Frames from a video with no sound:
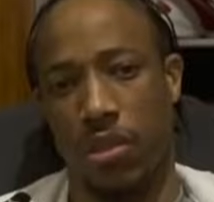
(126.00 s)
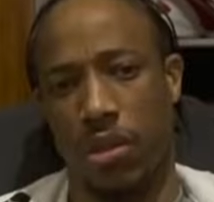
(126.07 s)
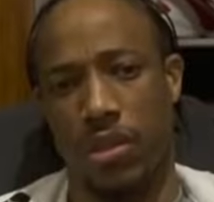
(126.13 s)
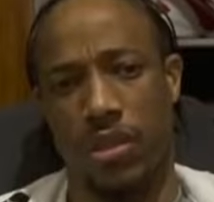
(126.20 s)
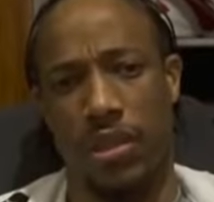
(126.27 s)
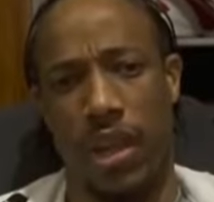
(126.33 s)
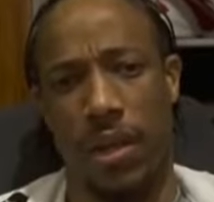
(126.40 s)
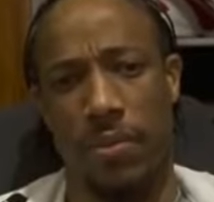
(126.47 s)
it's hard
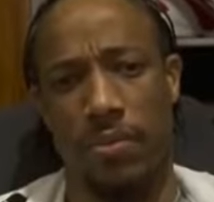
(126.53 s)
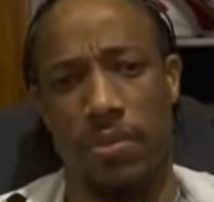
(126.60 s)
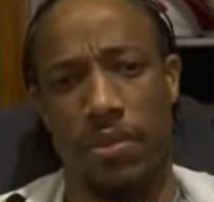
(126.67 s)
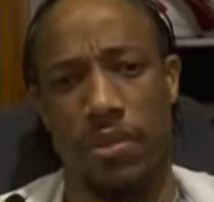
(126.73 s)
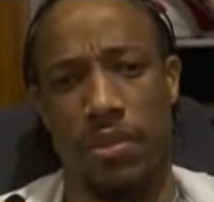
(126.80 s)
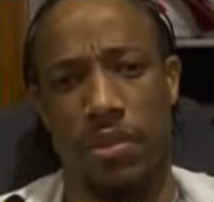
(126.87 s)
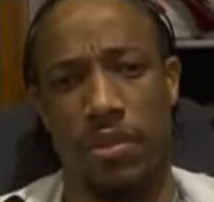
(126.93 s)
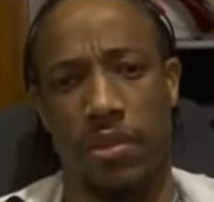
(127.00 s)
to stop
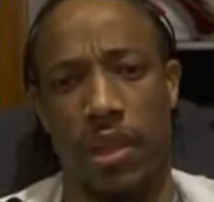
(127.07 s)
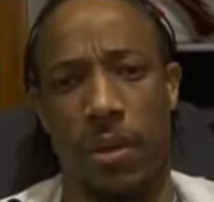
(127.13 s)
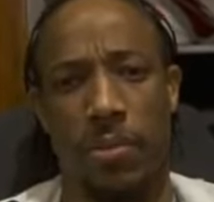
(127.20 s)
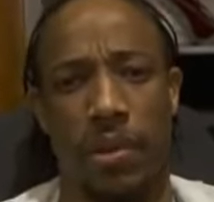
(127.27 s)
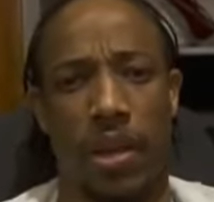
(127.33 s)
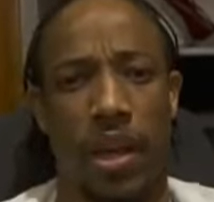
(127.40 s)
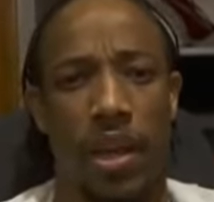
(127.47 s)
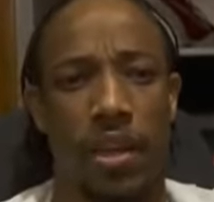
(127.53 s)

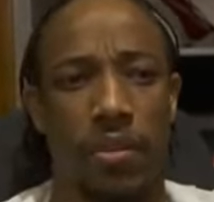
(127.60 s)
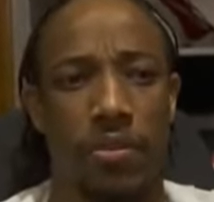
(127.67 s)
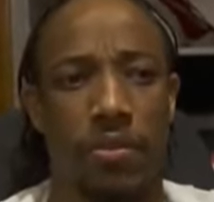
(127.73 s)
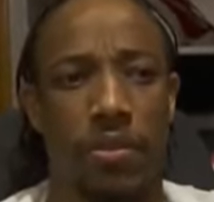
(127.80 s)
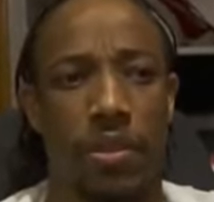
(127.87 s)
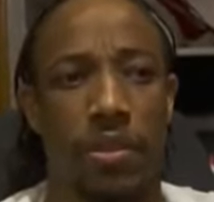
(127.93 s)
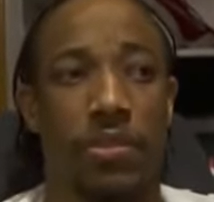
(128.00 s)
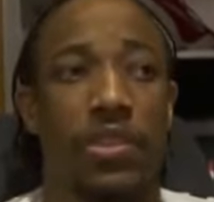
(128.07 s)
a guy
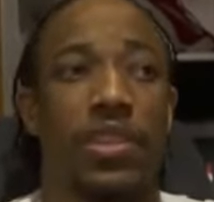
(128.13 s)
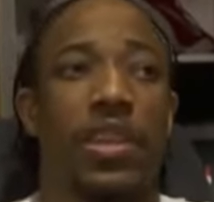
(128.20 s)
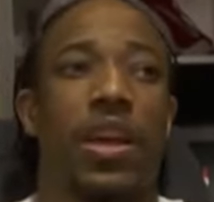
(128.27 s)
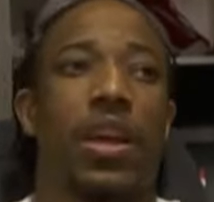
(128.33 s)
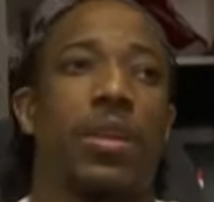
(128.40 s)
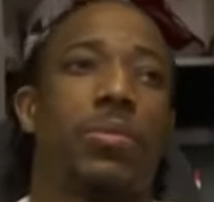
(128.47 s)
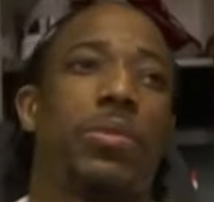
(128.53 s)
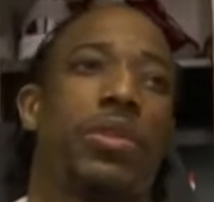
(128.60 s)
of his
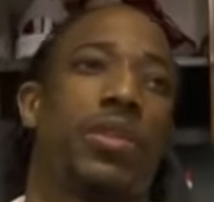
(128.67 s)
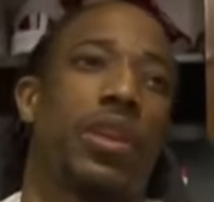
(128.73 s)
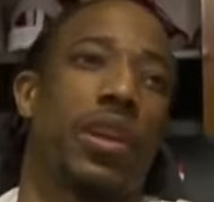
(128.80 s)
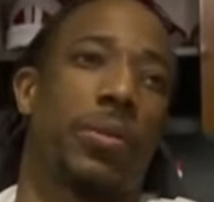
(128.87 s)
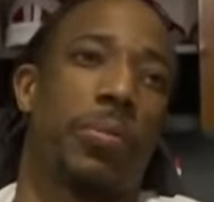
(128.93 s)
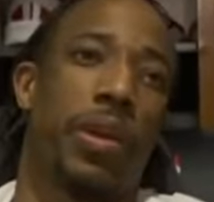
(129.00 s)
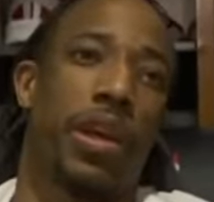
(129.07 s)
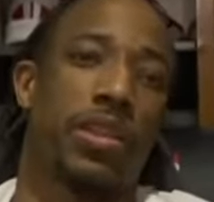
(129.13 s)
caliber. He
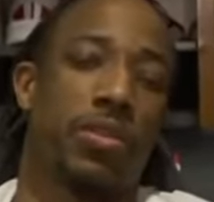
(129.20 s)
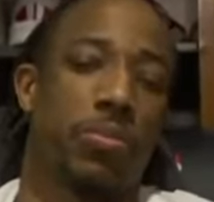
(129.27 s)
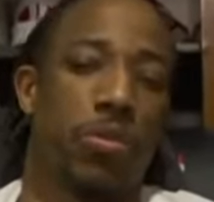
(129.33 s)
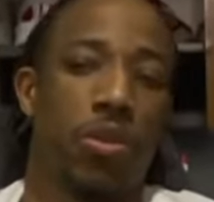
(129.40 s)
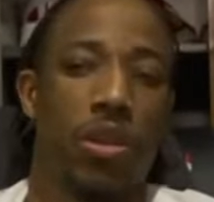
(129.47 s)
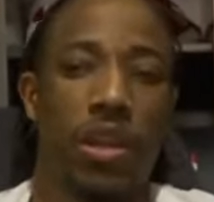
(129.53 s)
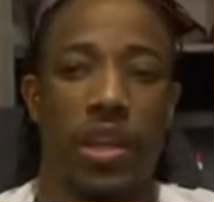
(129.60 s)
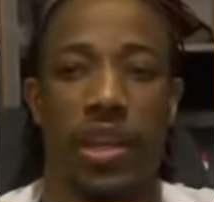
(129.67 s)
can pass the
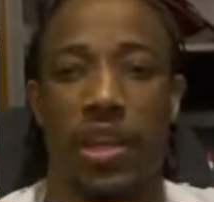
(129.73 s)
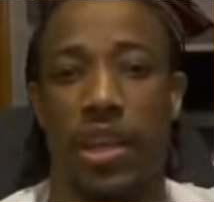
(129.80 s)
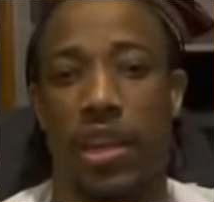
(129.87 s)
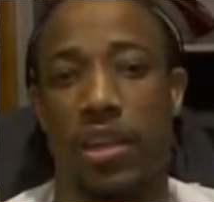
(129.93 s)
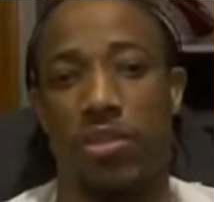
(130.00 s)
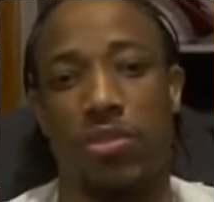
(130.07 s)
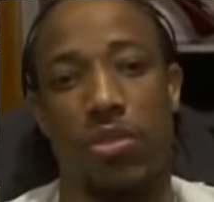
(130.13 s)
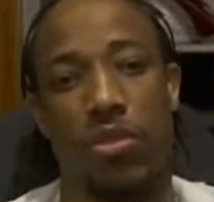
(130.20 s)
ball like he
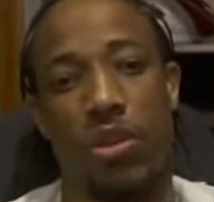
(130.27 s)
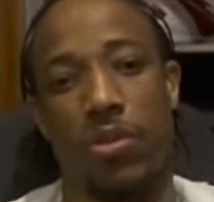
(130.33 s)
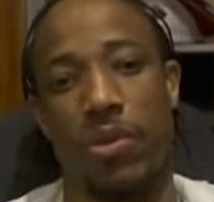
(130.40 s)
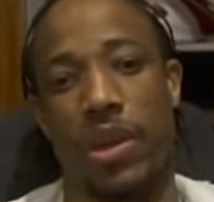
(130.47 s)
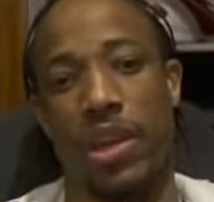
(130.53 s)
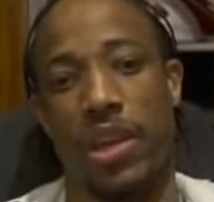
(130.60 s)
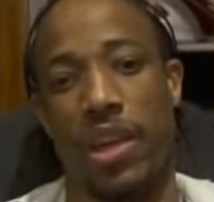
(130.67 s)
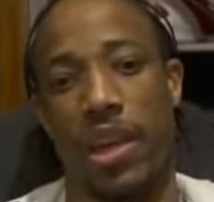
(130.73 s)
can, score the
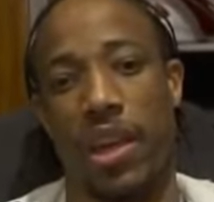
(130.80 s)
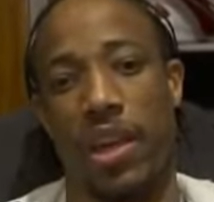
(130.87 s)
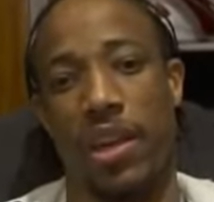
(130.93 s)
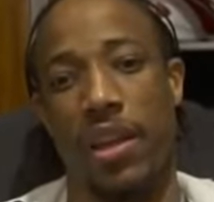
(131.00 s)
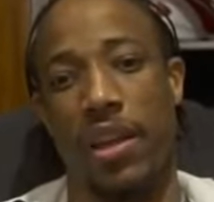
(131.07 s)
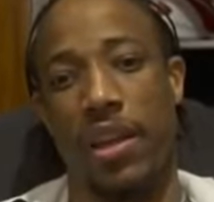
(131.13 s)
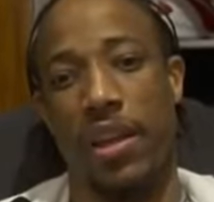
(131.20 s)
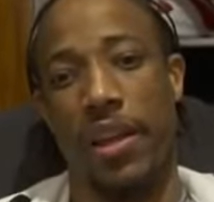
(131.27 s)
way he can,